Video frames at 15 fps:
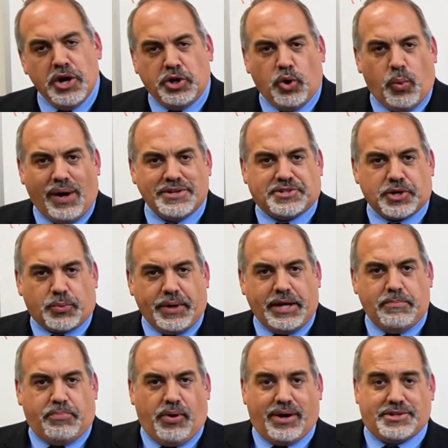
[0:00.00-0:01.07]
who want to
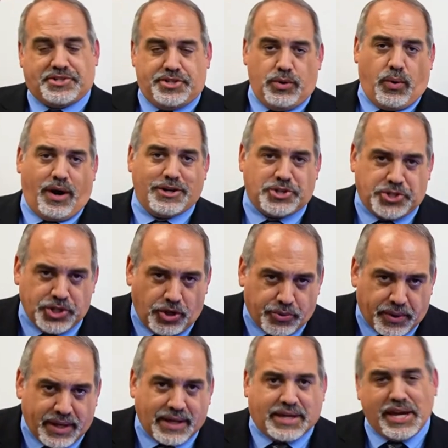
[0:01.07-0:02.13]
read books to our
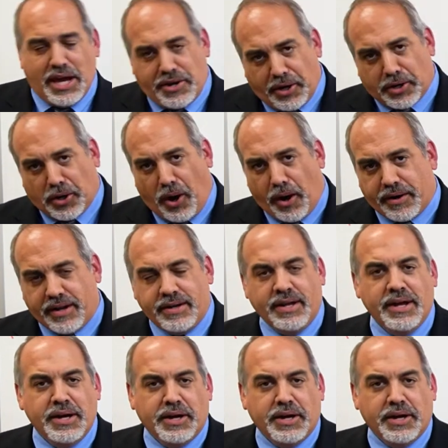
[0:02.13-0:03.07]
children in kindergarten